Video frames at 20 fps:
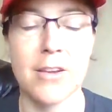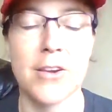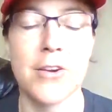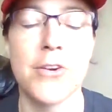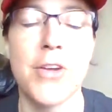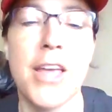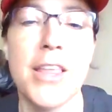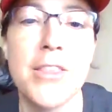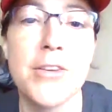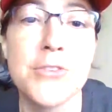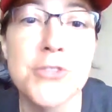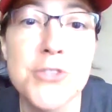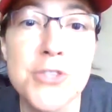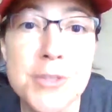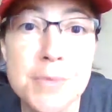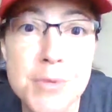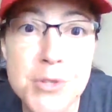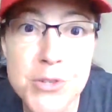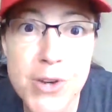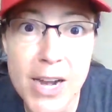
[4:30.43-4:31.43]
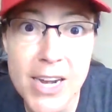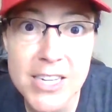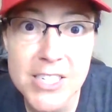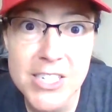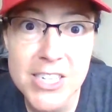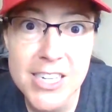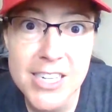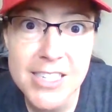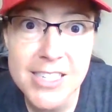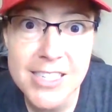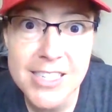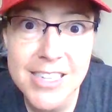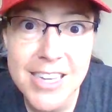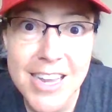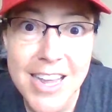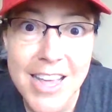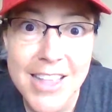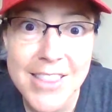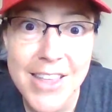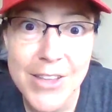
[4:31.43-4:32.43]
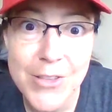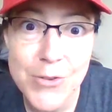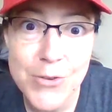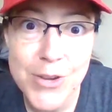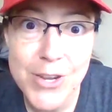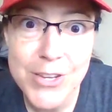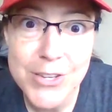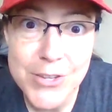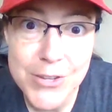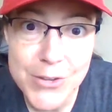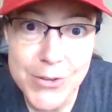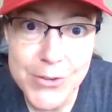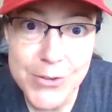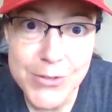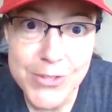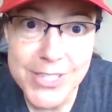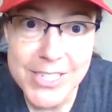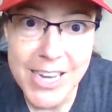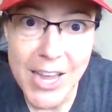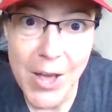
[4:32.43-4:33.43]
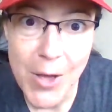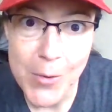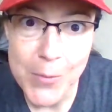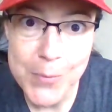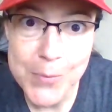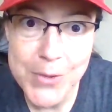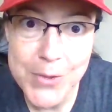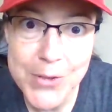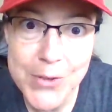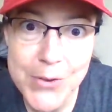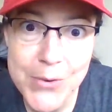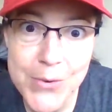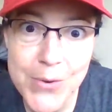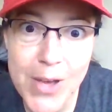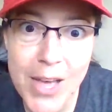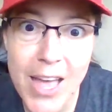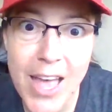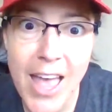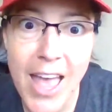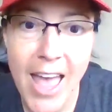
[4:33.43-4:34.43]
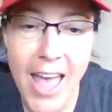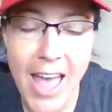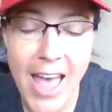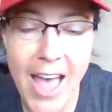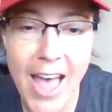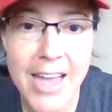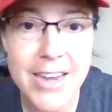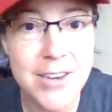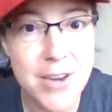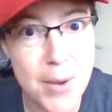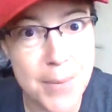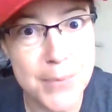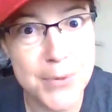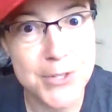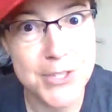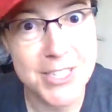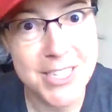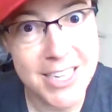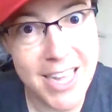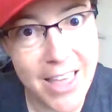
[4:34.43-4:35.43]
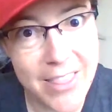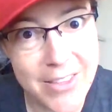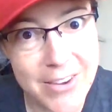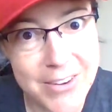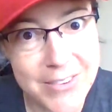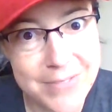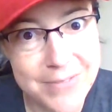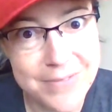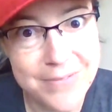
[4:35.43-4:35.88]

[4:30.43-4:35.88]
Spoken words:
Okay, those are some strategies that you can use to help you add numbers together.